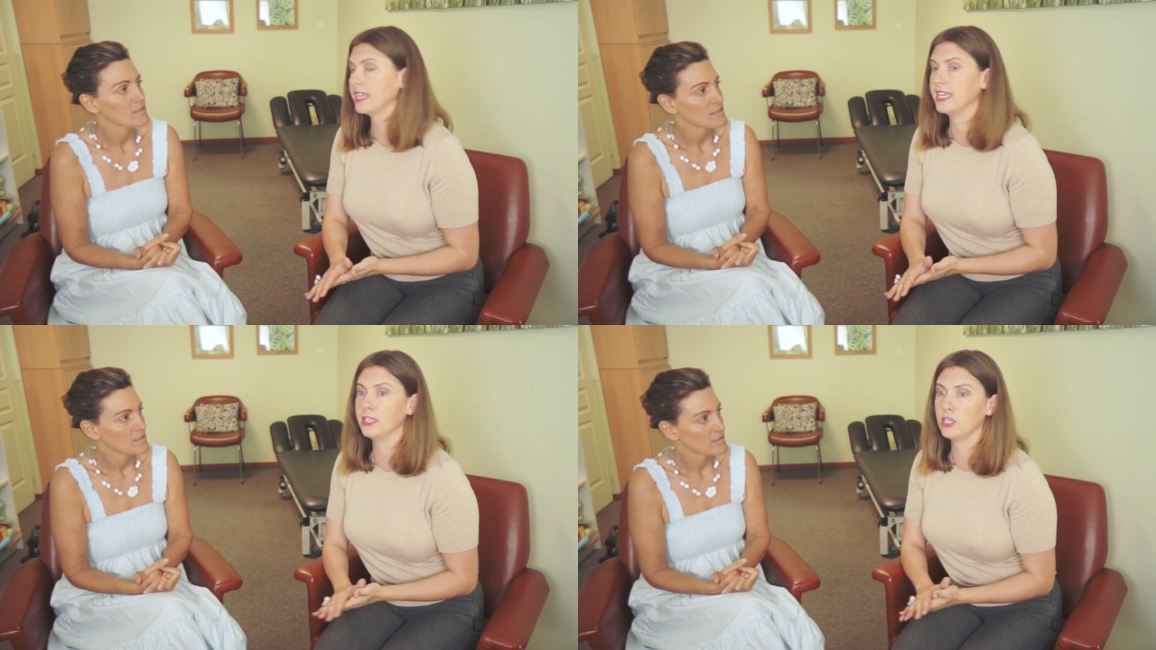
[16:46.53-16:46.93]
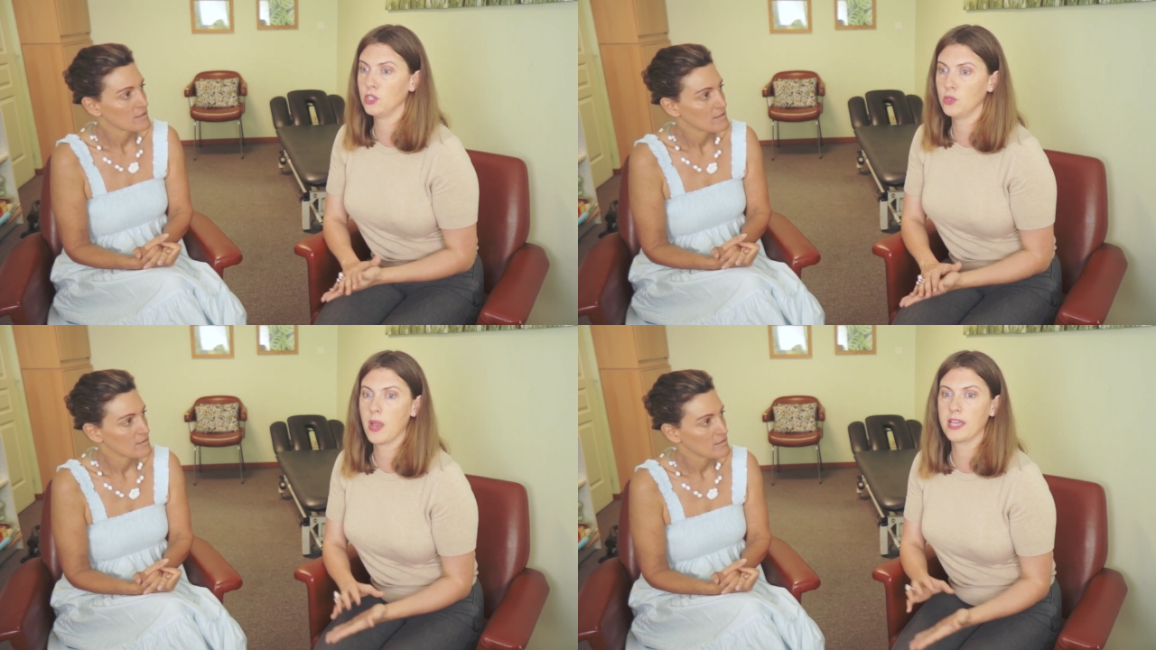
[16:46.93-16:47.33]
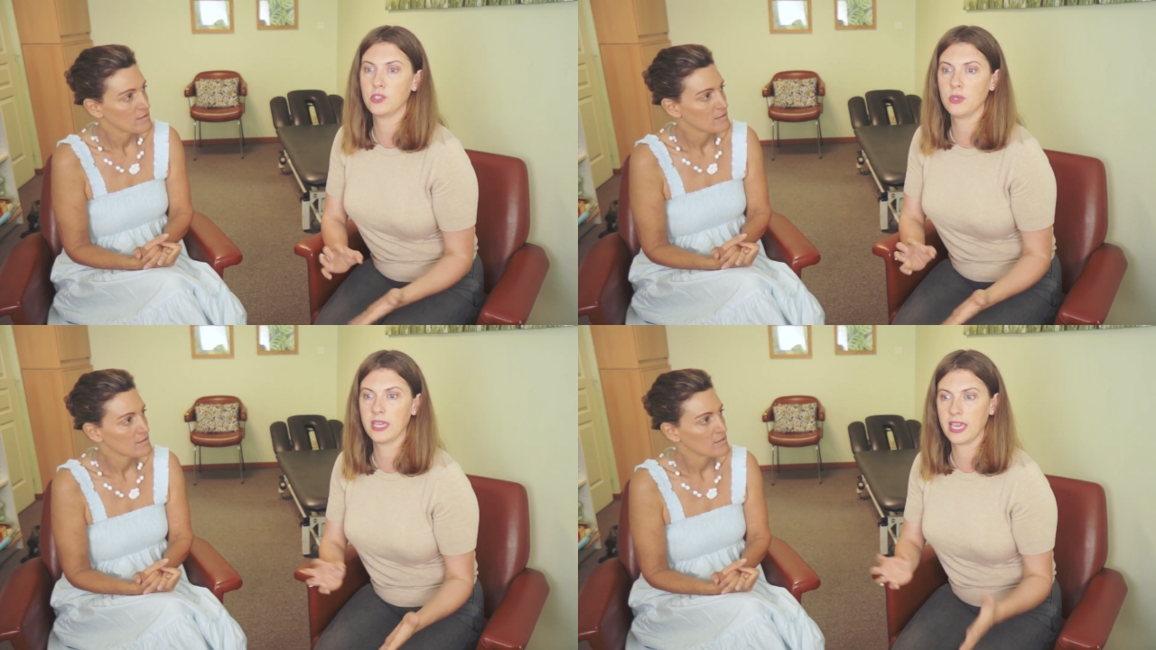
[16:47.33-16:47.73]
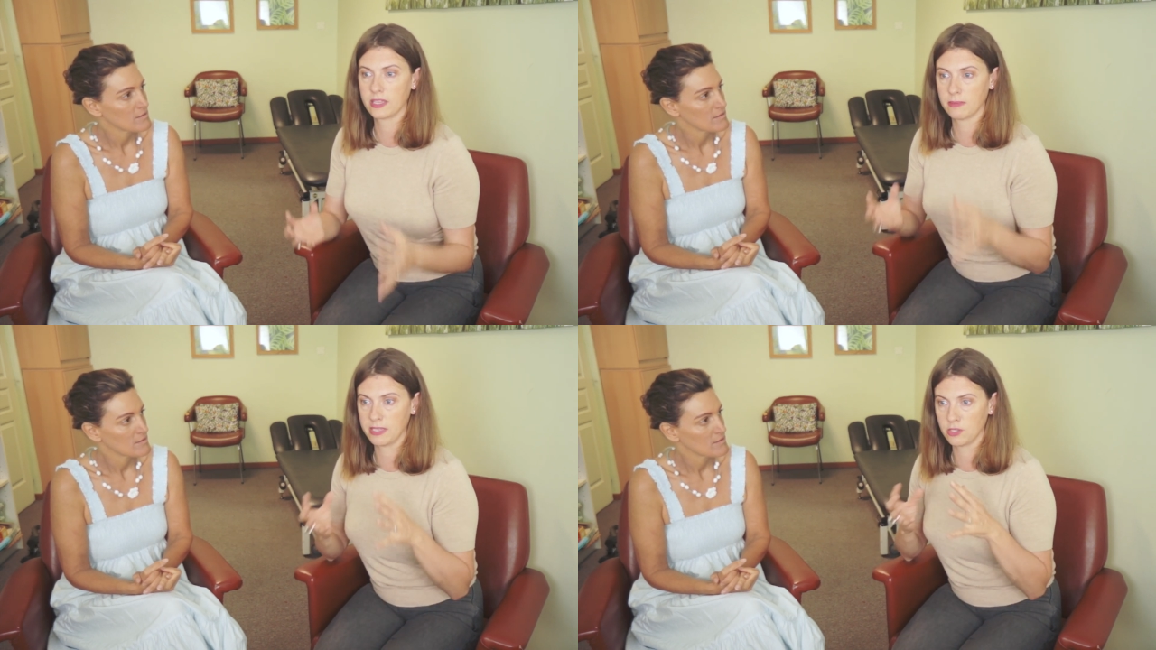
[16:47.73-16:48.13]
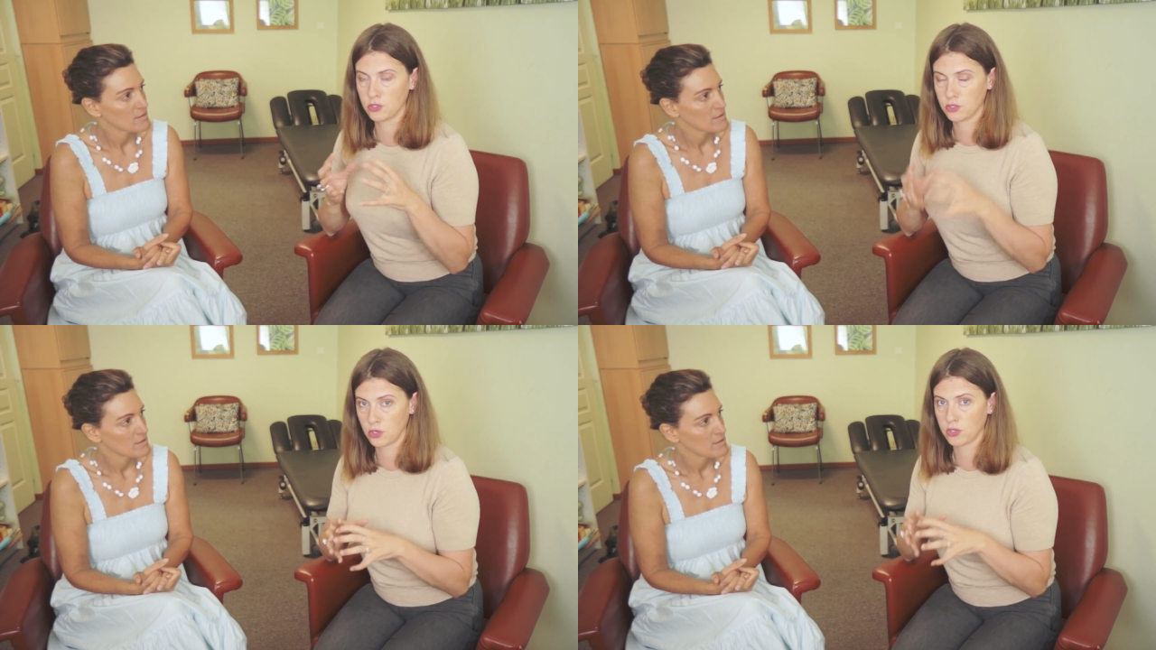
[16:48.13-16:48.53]
Speaker 1: and in the US, you can get them in
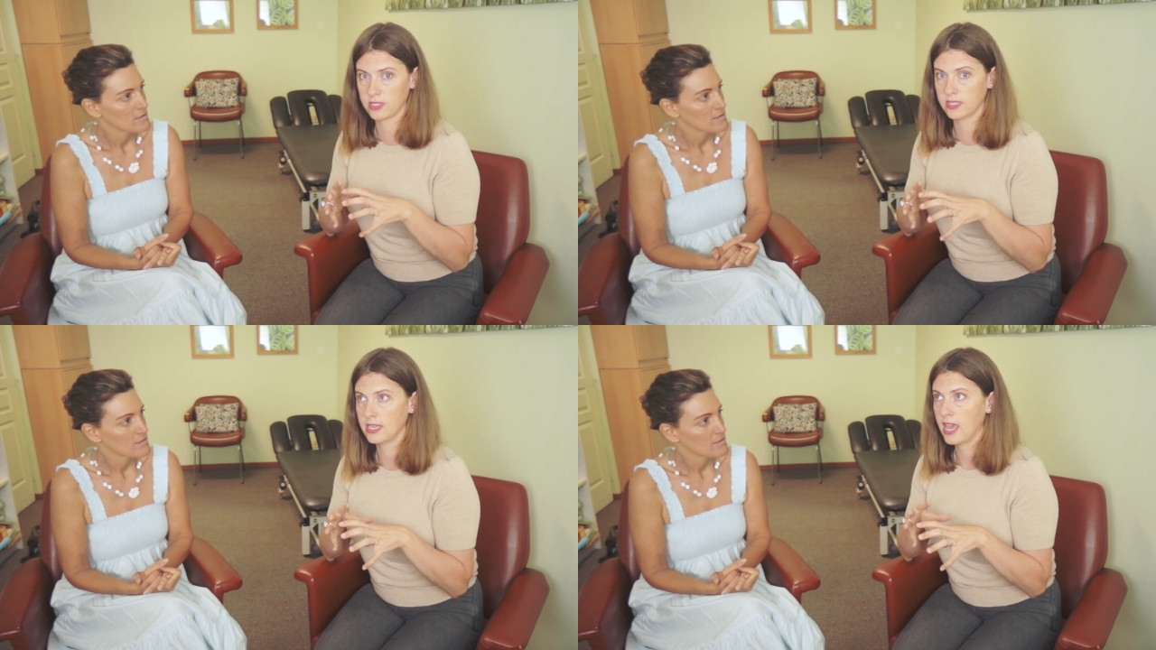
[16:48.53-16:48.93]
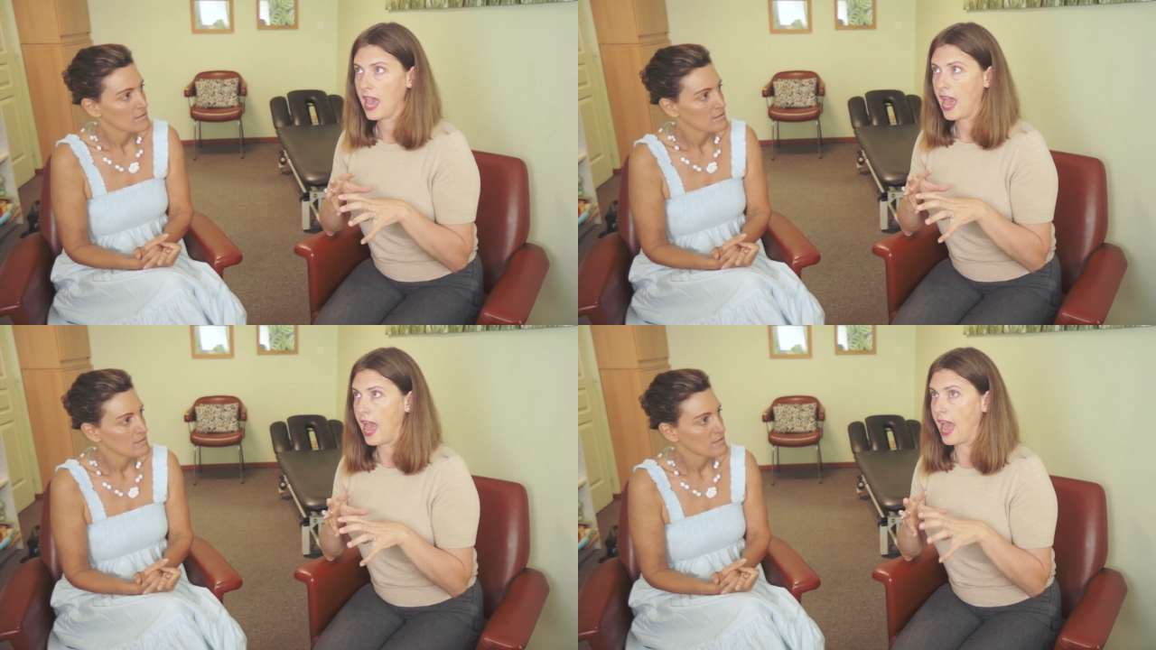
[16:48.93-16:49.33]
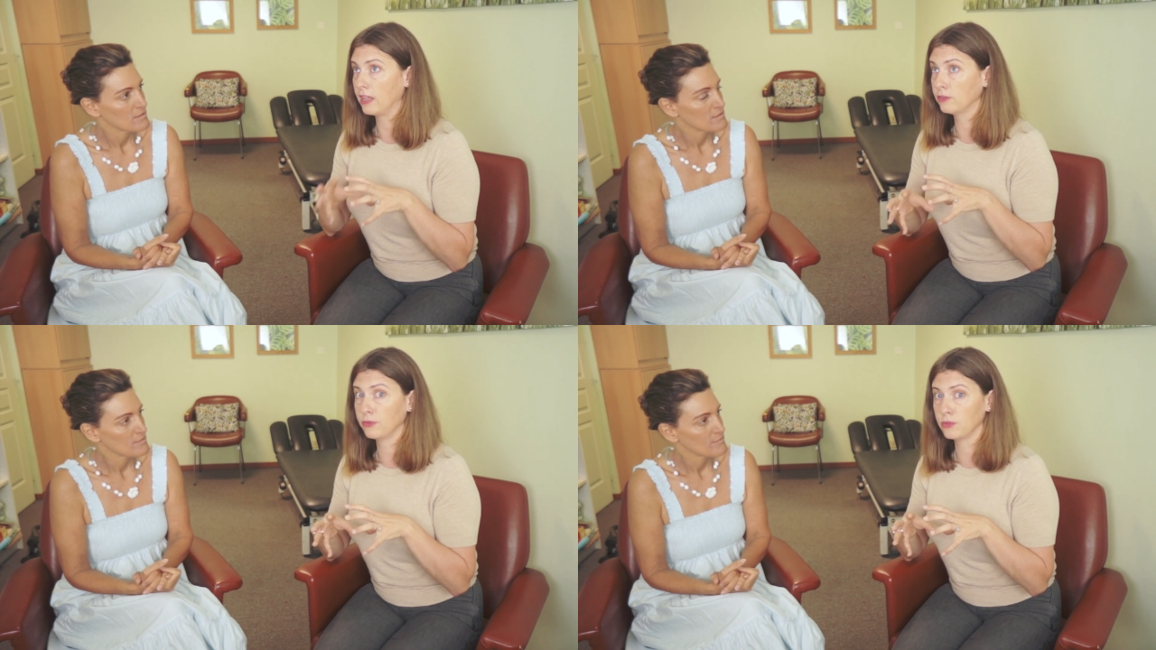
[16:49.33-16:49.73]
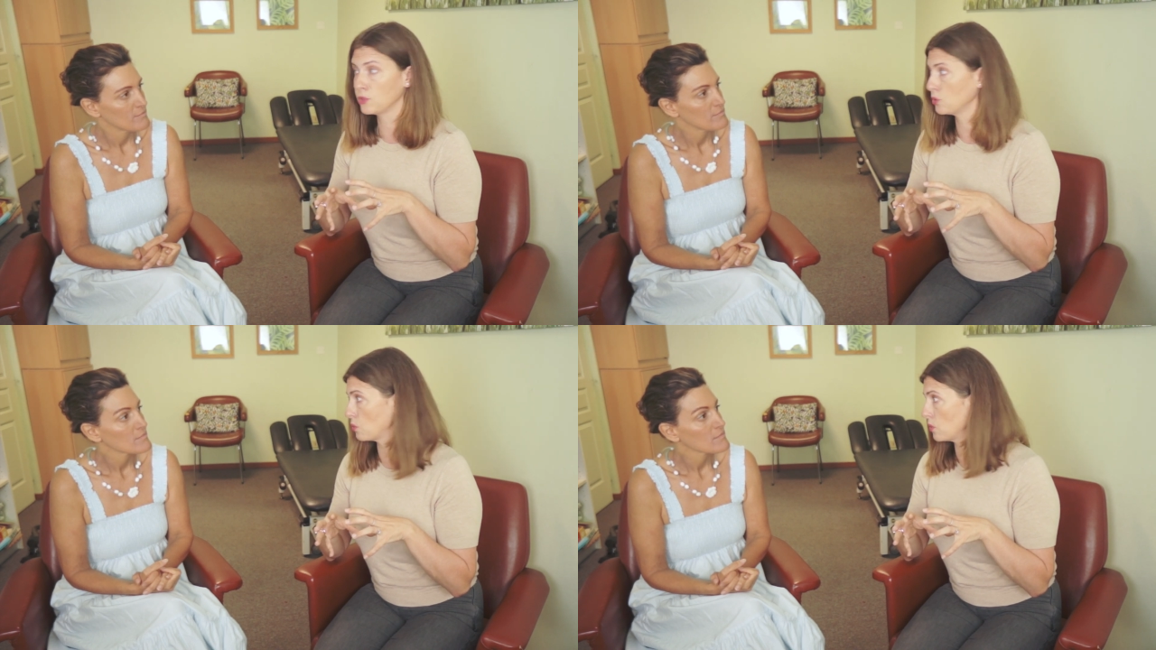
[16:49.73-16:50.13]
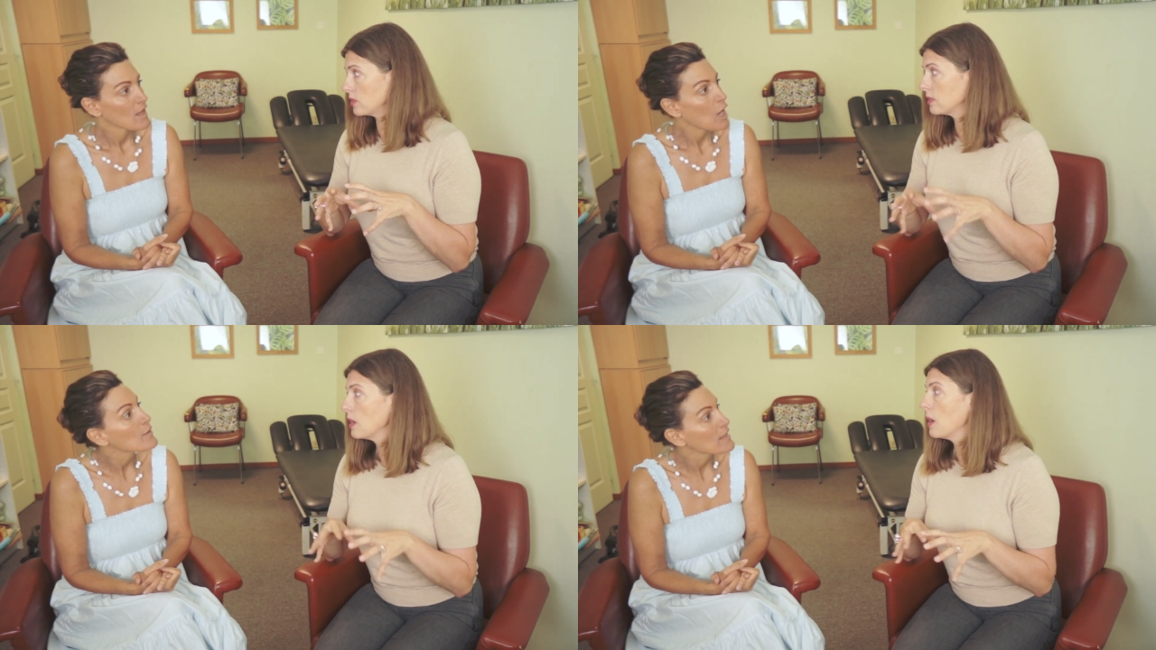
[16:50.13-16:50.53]
certain health food
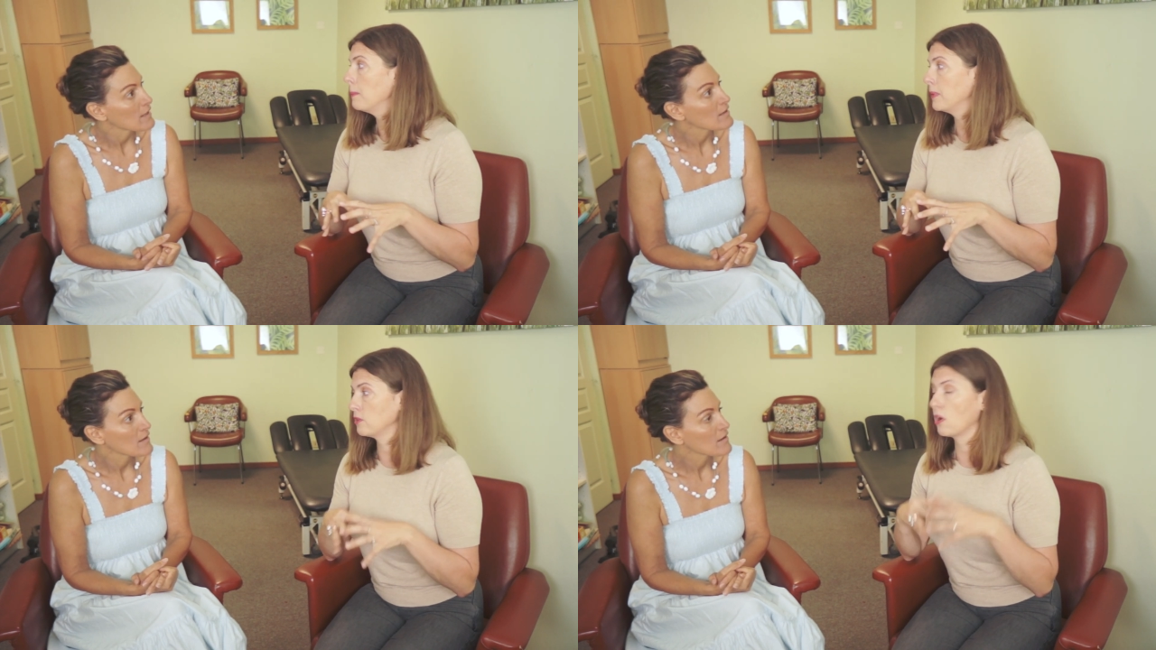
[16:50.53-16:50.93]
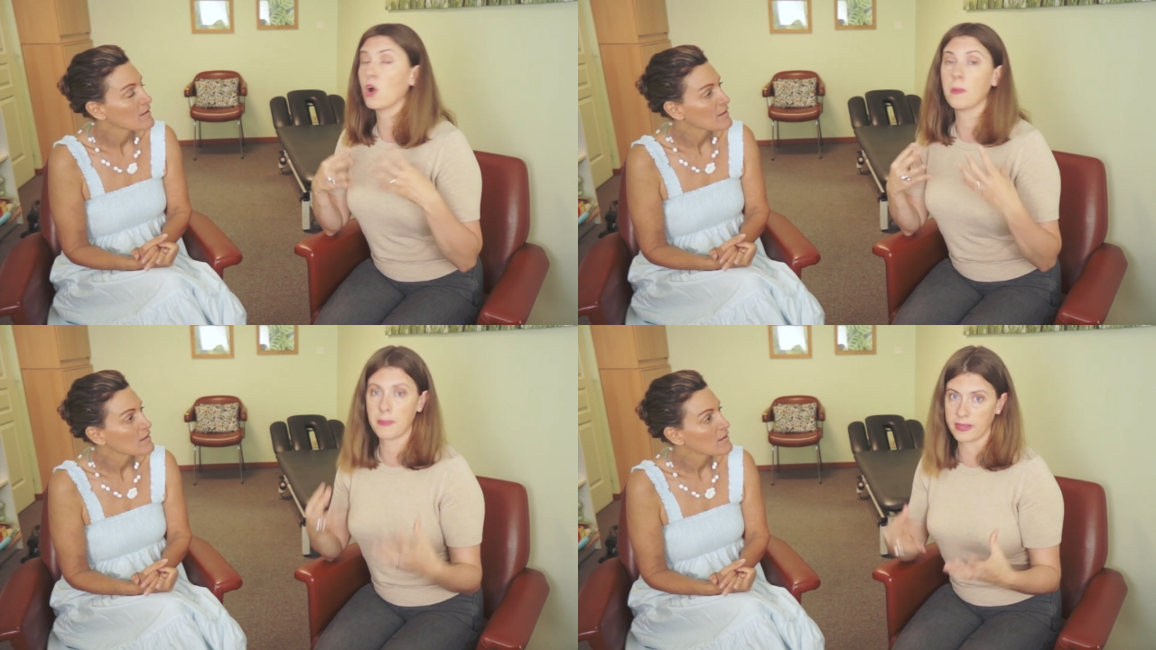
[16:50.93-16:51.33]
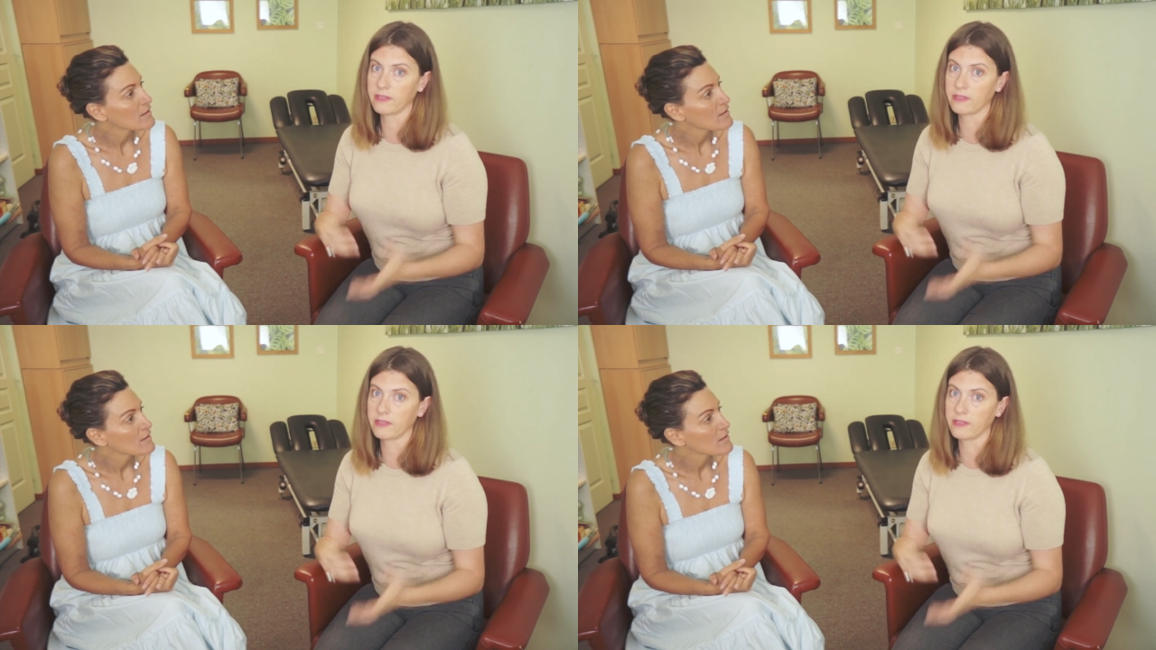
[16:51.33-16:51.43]
stores. Okay. But there are homeopathic